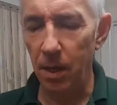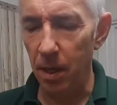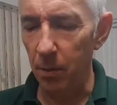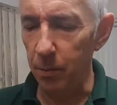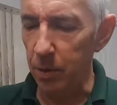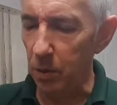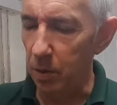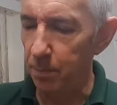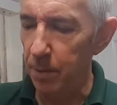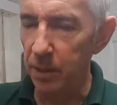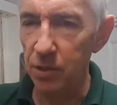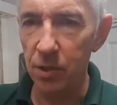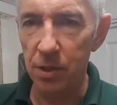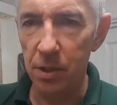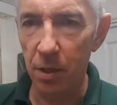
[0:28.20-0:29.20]
We got the
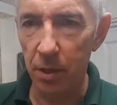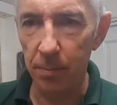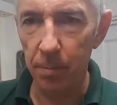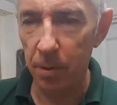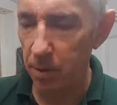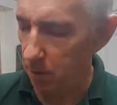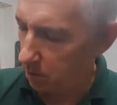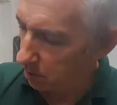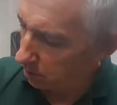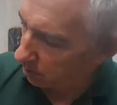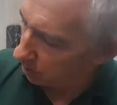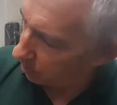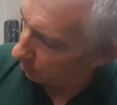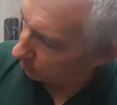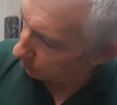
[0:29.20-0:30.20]
picture type
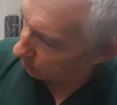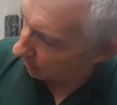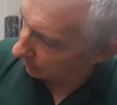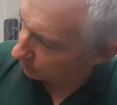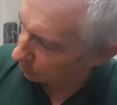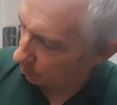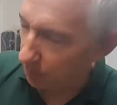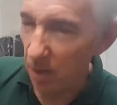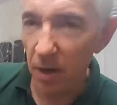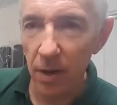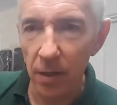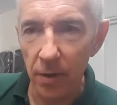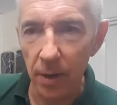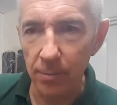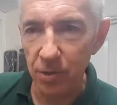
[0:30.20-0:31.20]
badge. I mean, I know
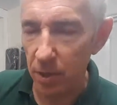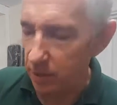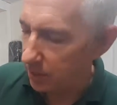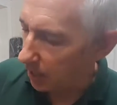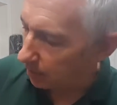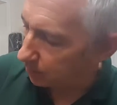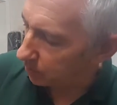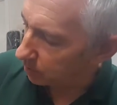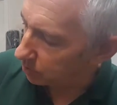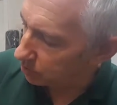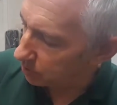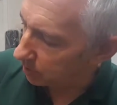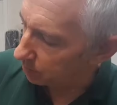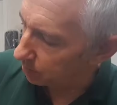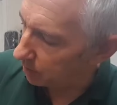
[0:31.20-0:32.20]
they're upside down, but you can
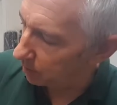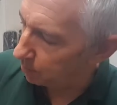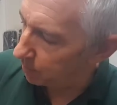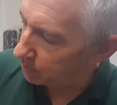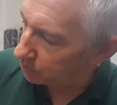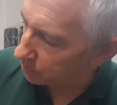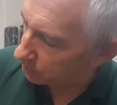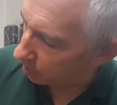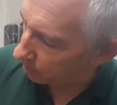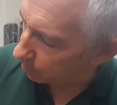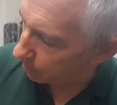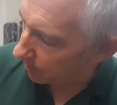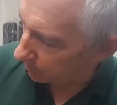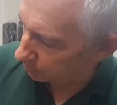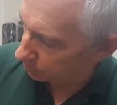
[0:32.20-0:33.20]
see, but they're the picture type
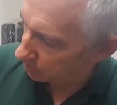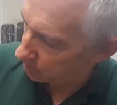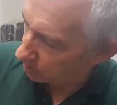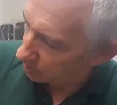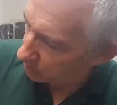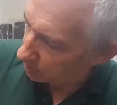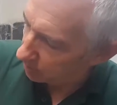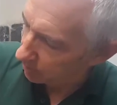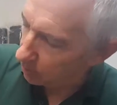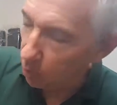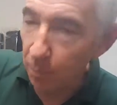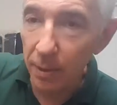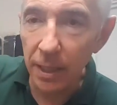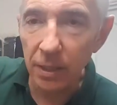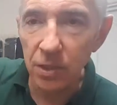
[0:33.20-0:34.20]
badge. Little
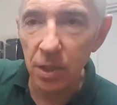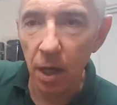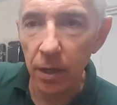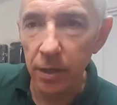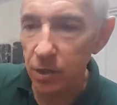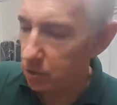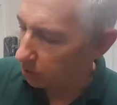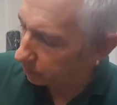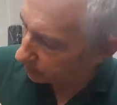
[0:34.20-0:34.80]
bit of tarnishing on